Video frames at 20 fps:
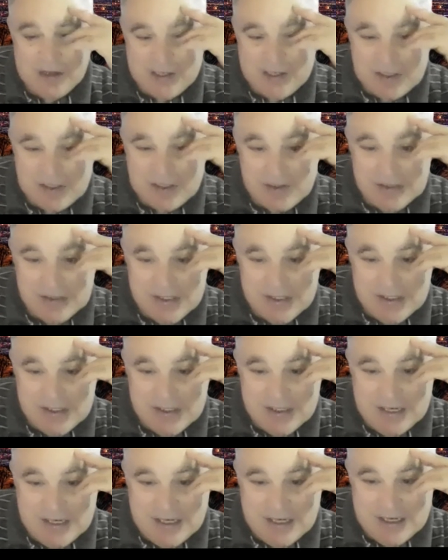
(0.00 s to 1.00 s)
So
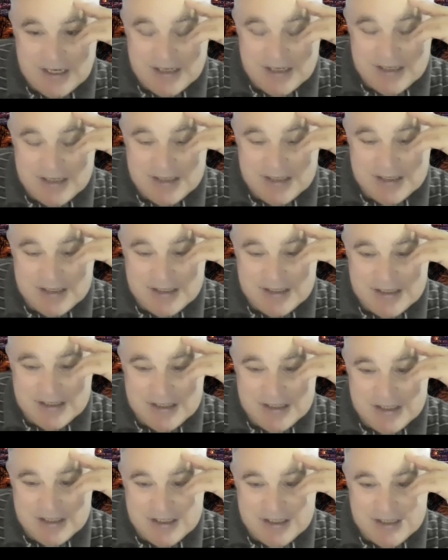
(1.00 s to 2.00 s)

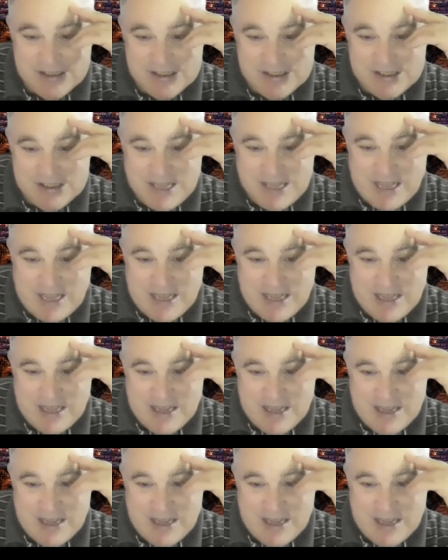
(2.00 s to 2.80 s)
you I